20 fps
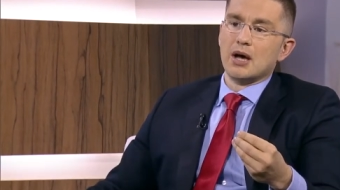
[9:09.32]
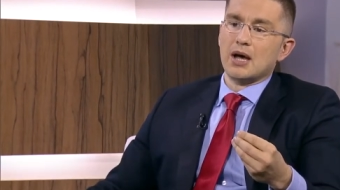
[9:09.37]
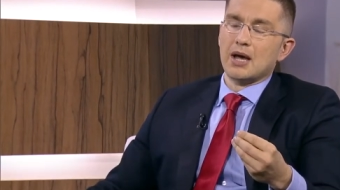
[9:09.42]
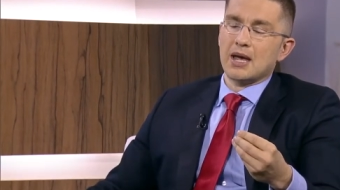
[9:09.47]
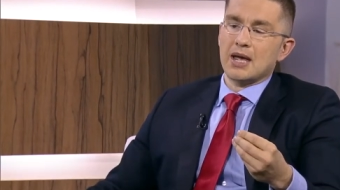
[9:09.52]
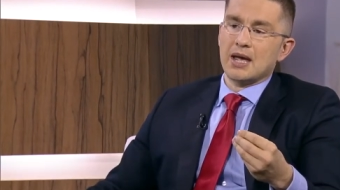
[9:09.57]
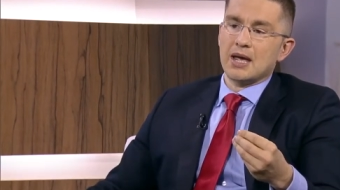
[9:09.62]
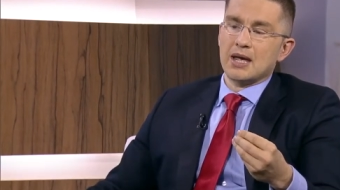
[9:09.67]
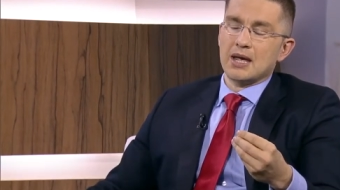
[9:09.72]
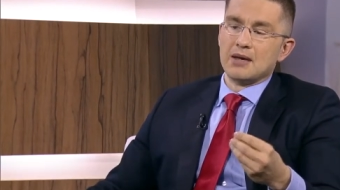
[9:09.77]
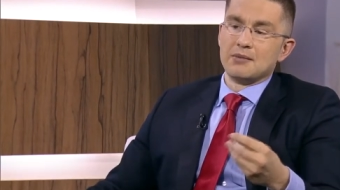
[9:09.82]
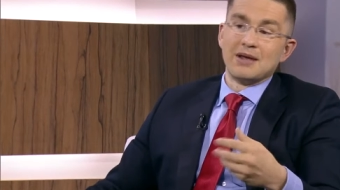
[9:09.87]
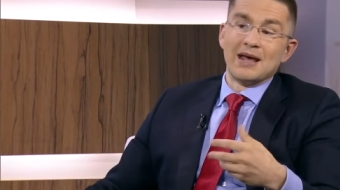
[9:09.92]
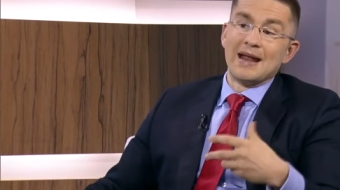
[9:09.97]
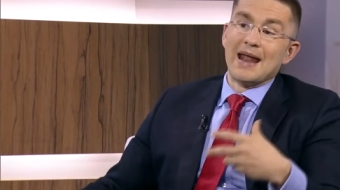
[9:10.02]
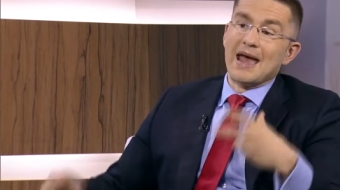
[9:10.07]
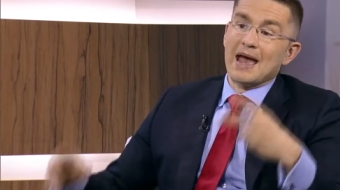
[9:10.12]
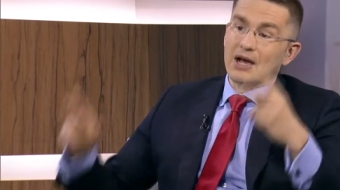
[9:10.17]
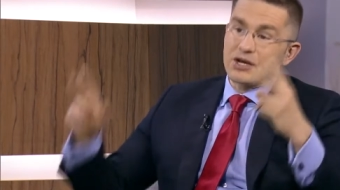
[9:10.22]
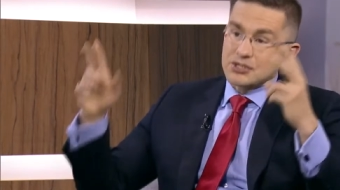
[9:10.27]
a,
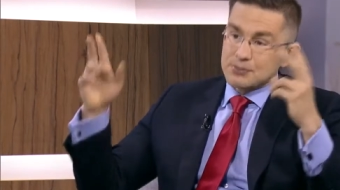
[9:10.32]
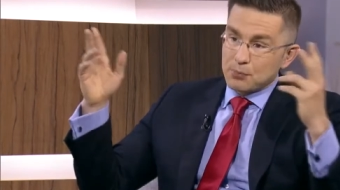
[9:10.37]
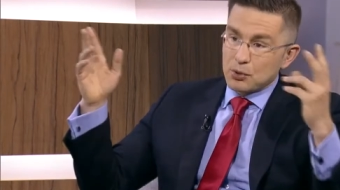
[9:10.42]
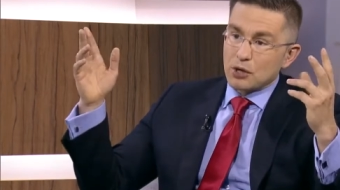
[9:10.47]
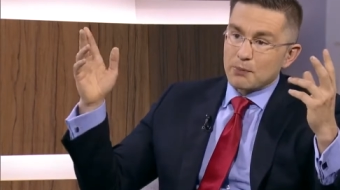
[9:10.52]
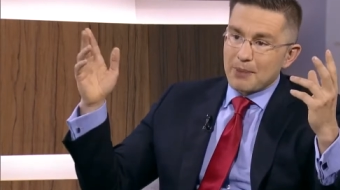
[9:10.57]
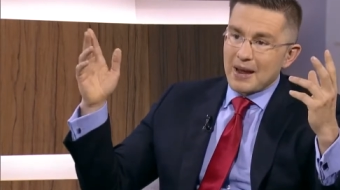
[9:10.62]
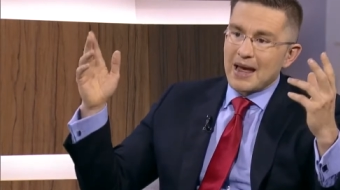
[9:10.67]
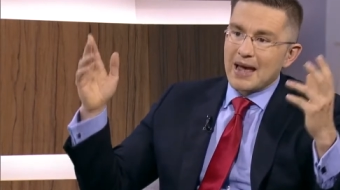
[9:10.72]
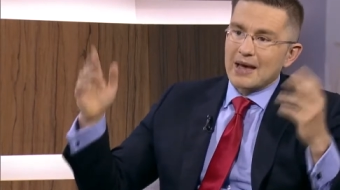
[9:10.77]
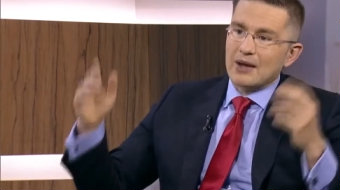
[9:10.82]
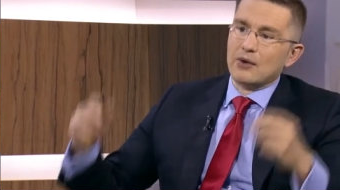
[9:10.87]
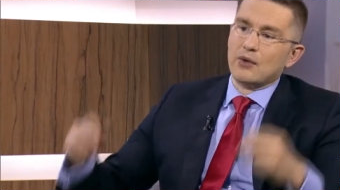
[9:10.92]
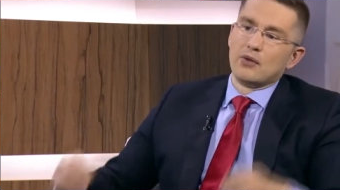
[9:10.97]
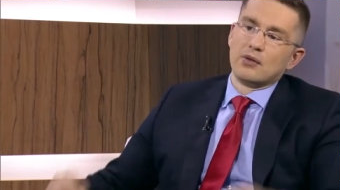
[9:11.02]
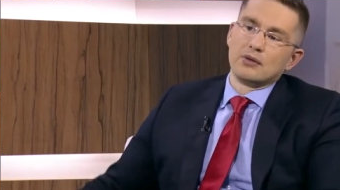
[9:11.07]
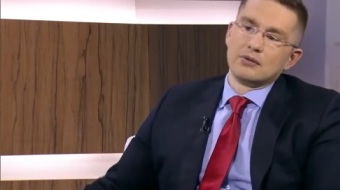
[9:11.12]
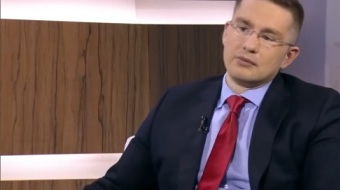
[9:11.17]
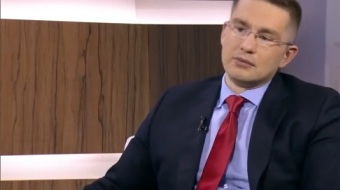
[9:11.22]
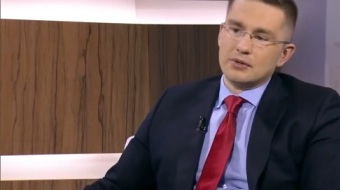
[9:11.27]
an expert
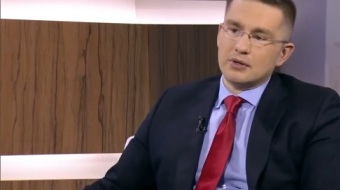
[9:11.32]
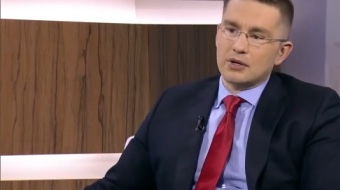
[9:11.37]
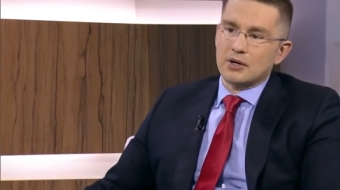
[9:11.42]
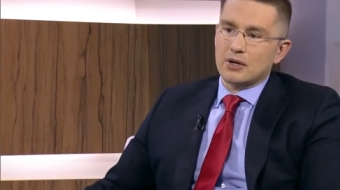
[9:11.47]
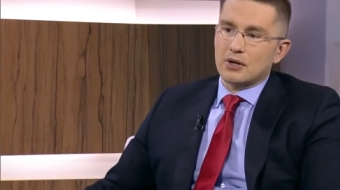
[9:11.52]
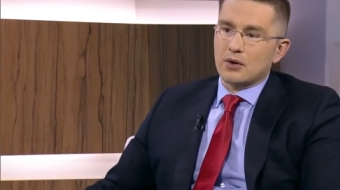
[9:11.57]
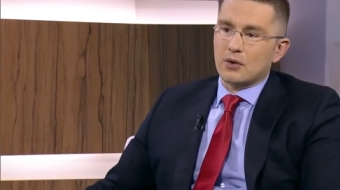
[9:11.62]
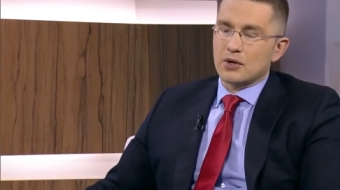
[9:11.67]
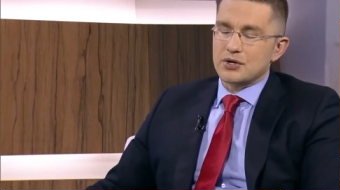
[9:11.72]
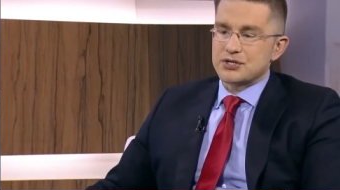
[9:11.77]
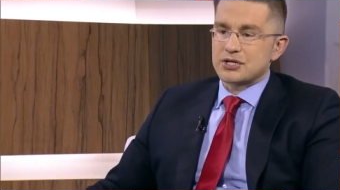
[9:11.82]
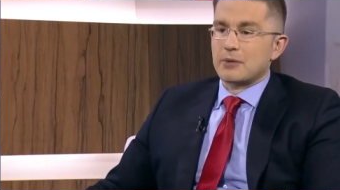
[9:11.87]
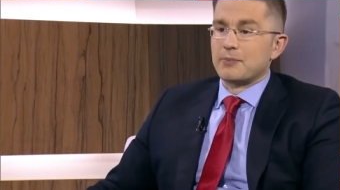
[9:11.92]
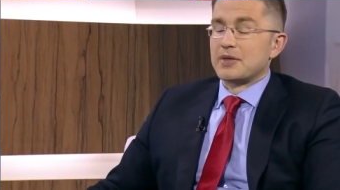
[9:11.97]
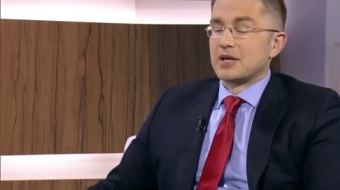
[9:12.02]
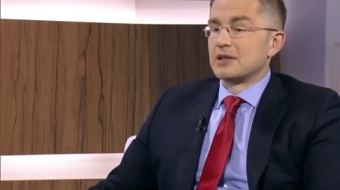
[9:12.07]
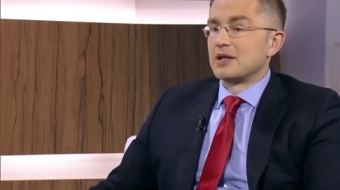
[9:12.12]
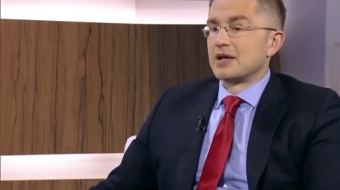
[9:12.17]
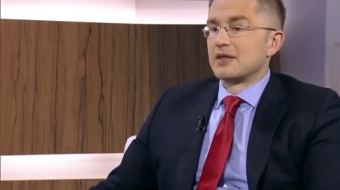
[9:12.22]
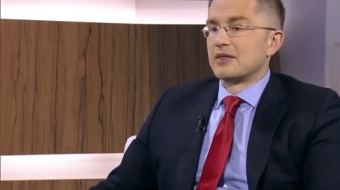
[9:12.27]
panel or
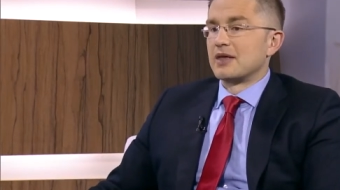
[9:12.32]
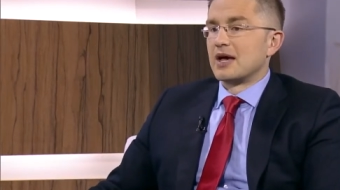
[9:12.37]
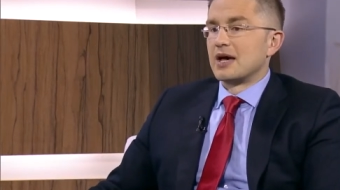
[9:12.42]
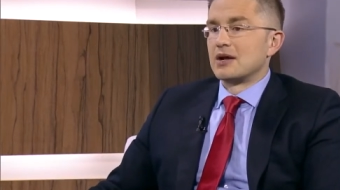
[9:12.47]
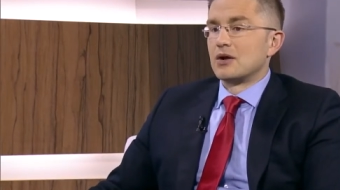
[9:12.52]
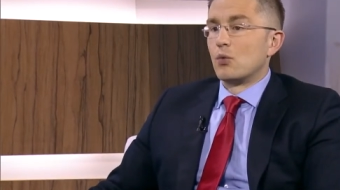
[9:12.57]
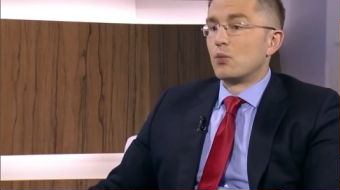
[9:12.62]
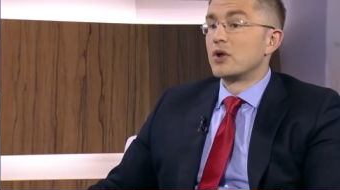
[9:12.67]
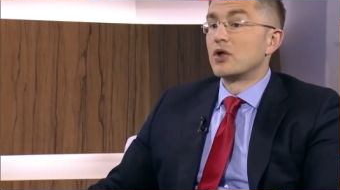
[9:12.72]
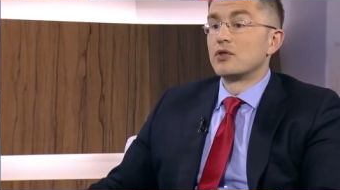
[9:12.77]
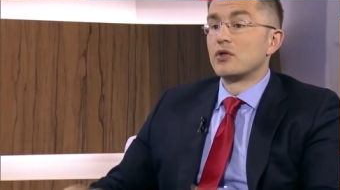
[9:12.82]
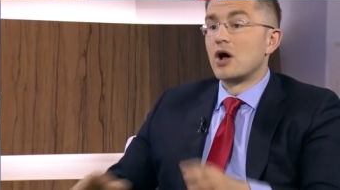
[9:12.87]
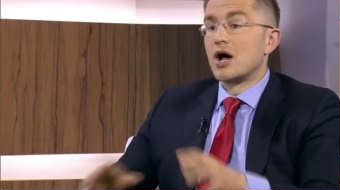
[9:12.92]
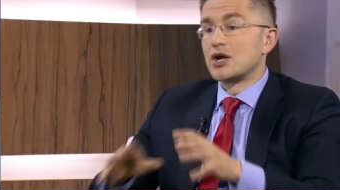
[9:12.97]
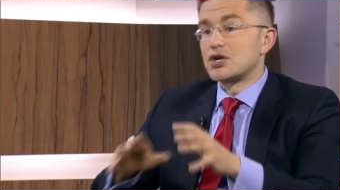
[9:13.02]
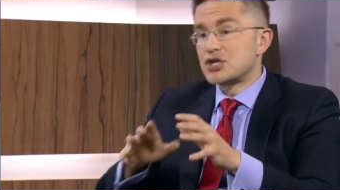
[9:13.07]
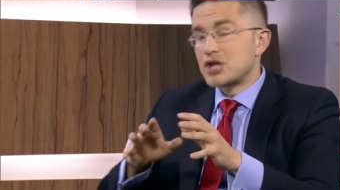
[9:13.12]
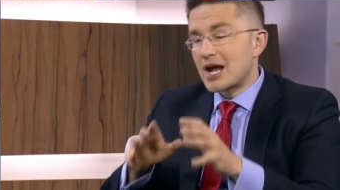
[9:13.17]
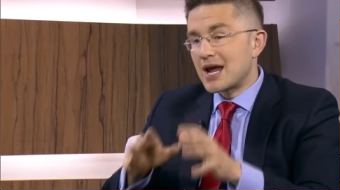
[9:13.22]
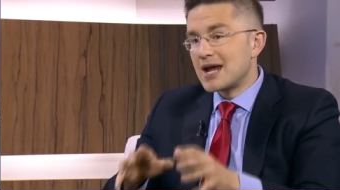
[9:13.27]
something like that will
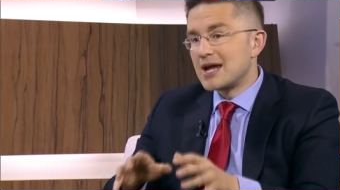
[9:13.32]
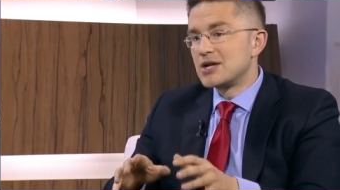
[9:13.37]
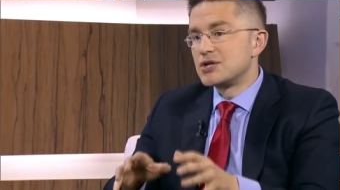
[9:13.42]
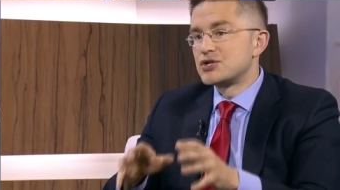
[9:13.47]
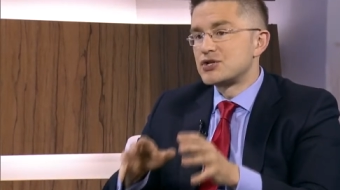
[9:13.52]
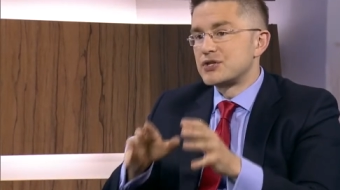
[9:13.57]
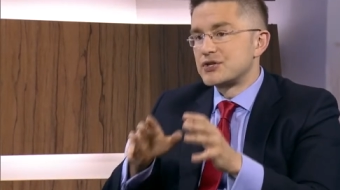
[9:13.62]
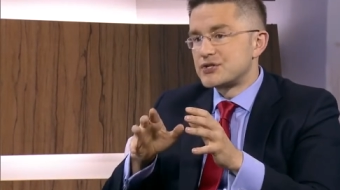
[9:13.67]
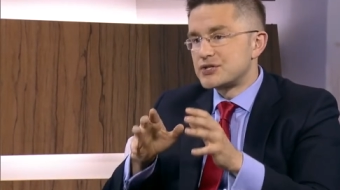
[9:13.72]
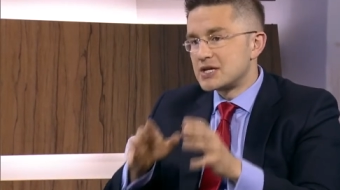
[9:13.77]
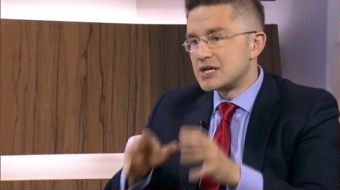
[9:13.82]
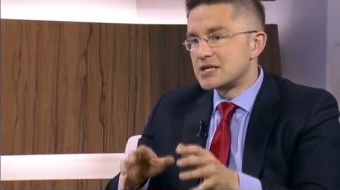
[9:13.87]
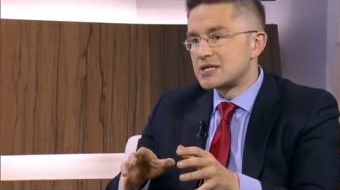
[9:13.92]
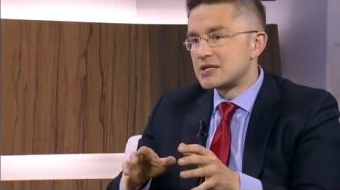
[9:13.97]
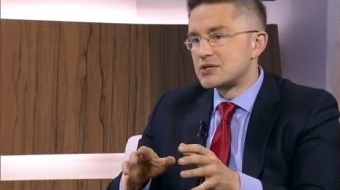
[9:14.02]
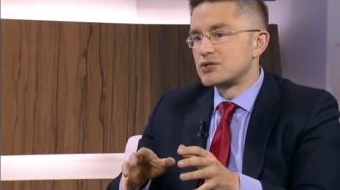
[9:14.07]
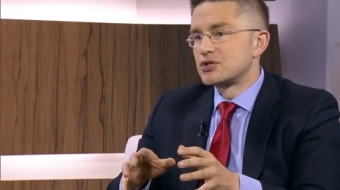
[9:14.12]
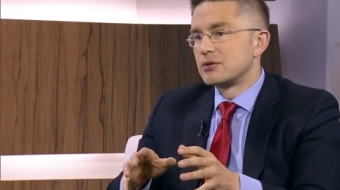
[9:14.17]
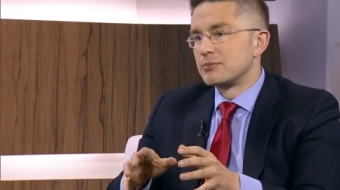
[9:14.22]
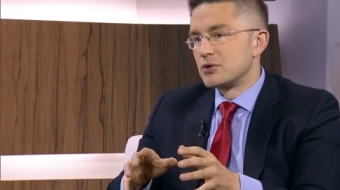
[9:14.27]
not change the seat
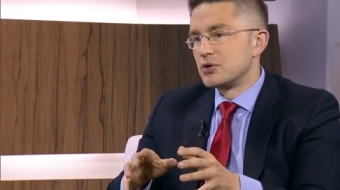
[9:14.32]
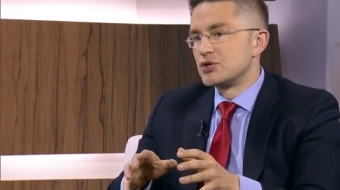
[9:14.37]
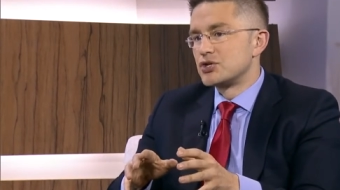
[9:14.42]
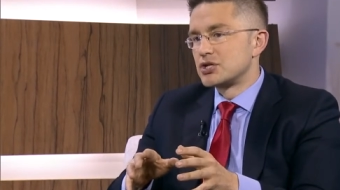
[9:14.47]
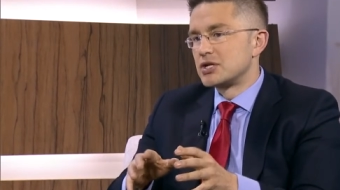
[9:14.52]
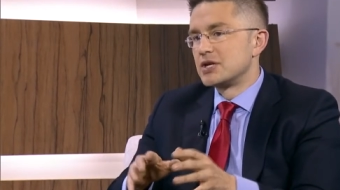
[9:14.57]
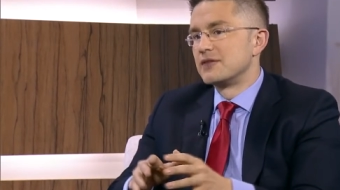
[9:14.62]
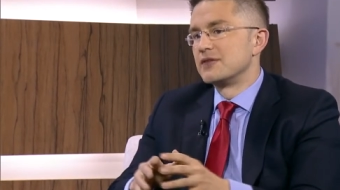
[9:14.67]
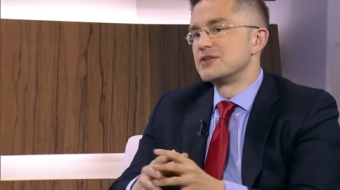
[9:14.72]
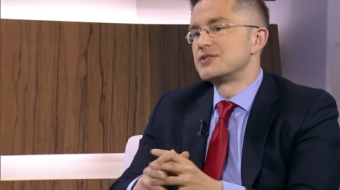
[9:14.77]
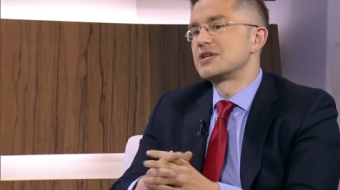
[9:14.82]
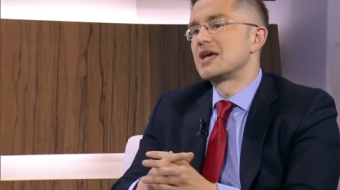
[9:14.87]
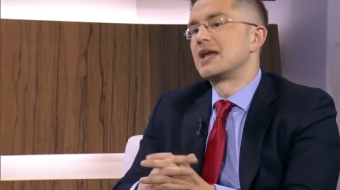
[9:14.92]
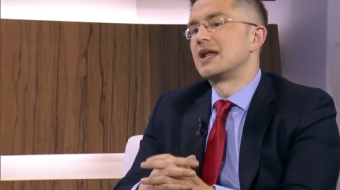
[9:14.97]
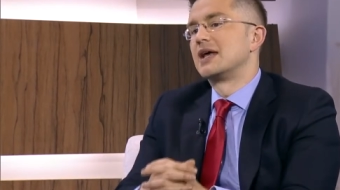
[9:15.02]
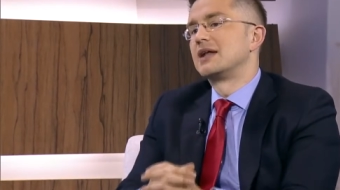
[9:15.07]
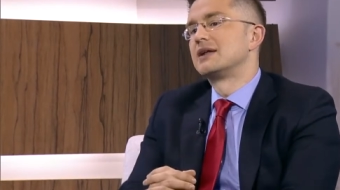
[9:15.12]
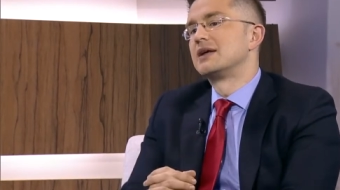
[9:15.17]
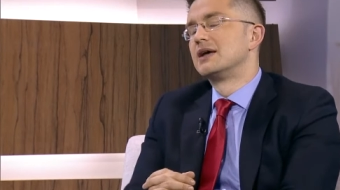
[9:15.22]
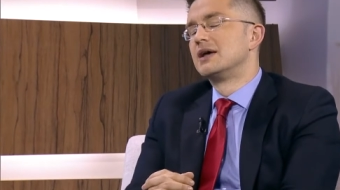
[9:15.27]
distribution in the
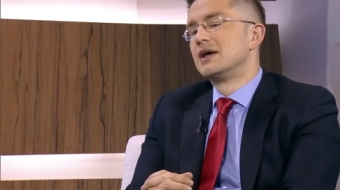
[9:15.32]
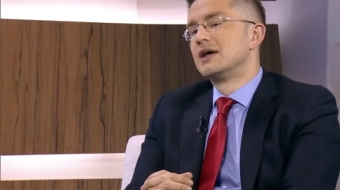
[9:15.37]
Senate.